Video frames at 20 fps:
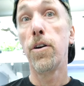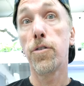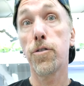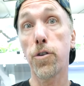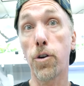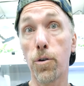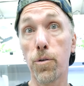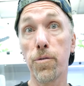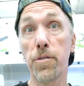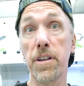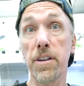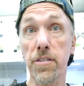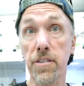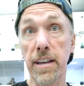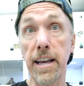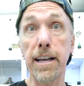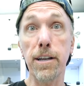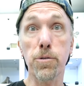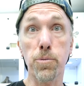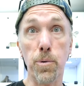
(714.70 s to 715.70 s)
So in this
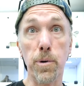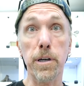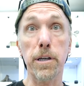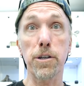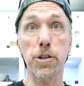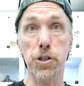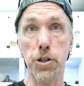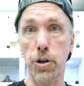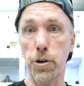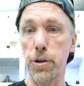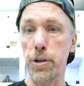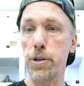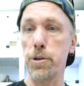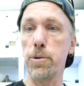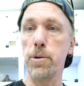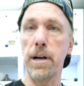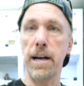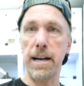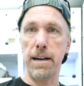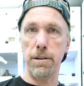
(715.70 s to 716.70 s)
case, we're going to show you
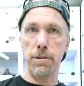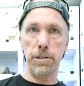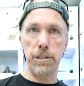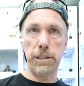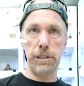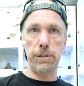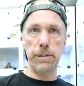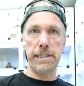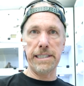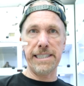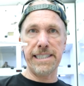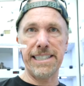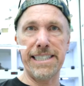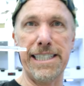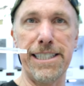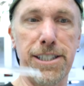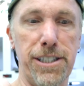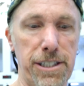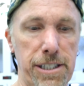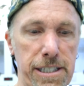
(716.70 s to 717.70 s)
how to
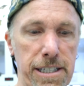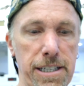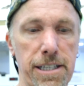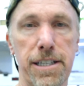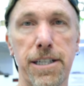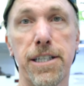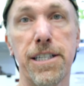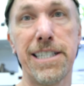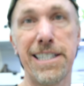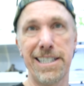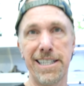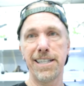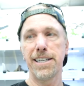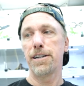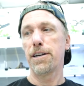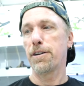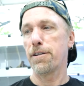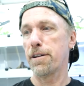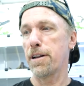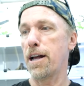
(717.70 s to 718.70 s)
assist
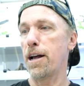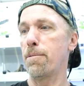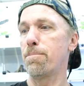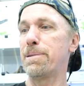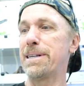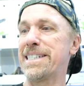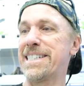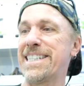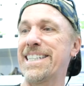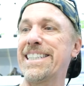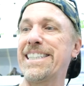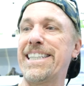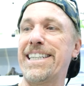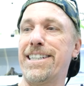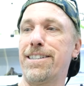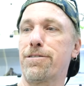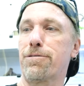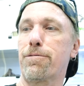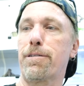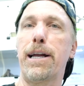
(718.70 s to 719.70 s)
a
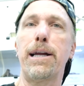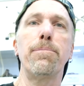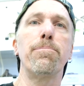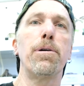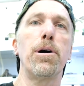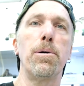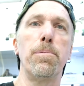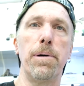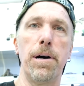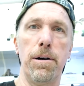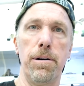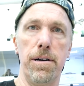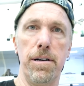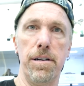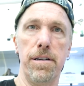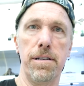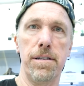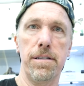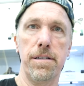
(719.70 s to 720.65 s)
Brazilian rainbow boa.